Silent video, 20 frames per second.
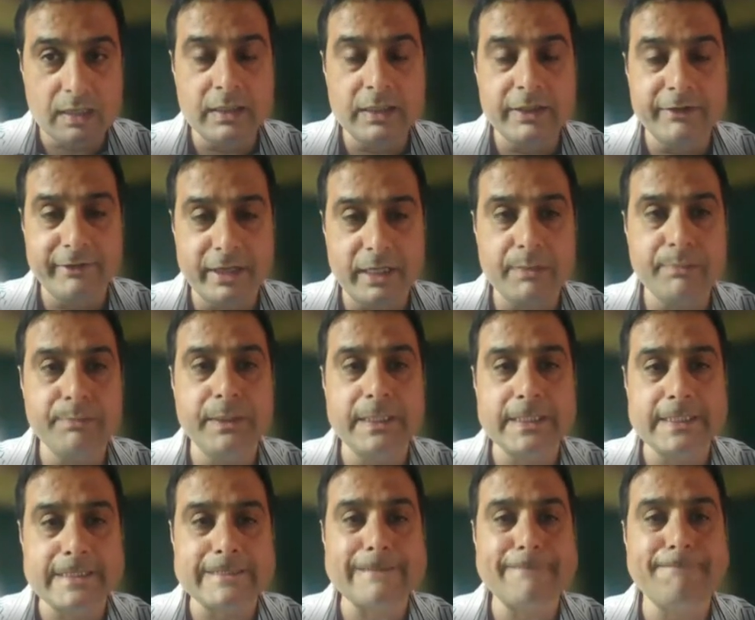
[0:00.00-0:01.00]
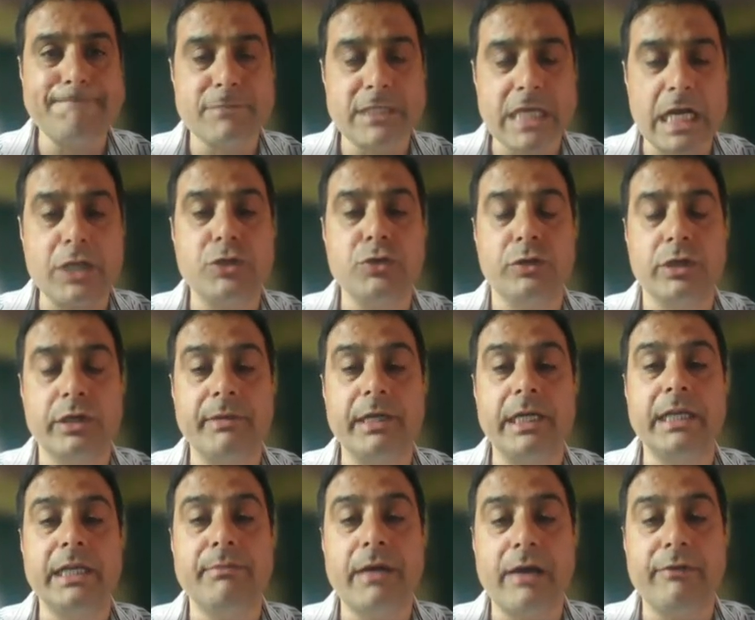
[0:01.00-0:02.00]
develop this site
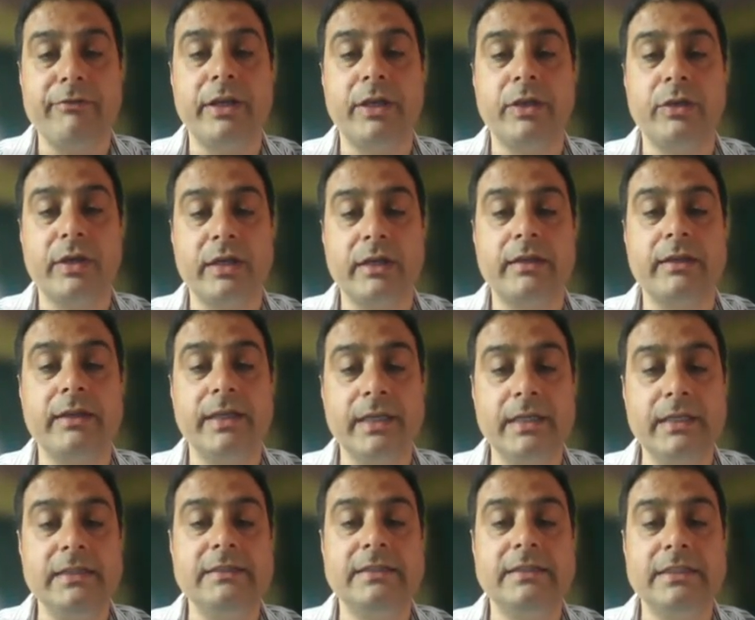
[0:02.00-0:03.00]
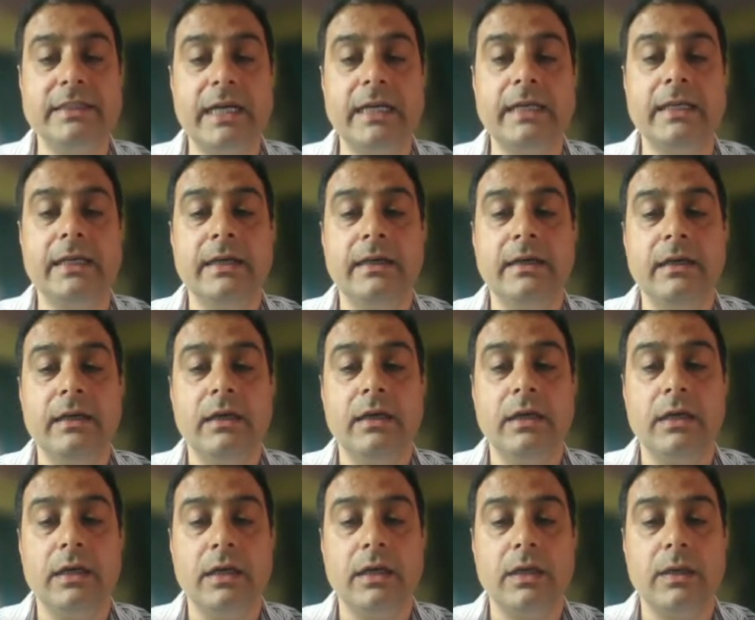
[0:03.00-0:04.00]
suitability map, where you can clearly see that
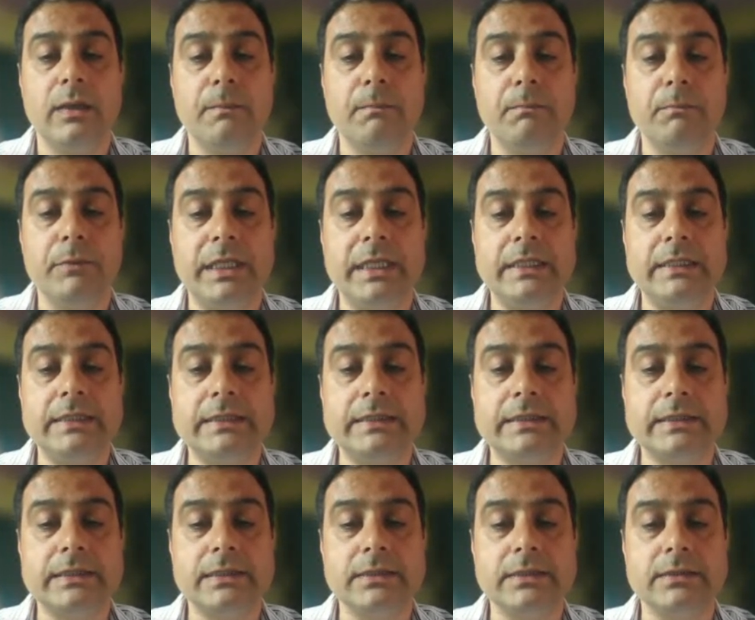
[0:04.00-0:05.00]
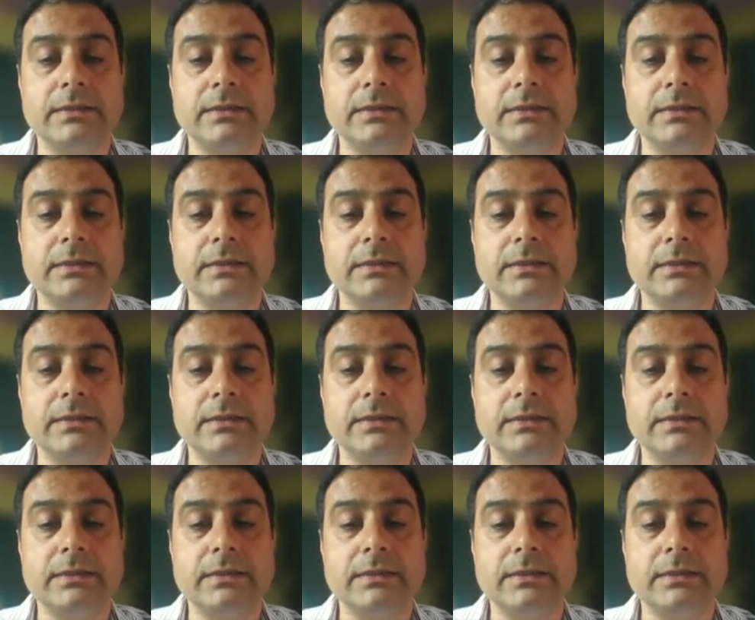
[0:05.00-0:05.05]
these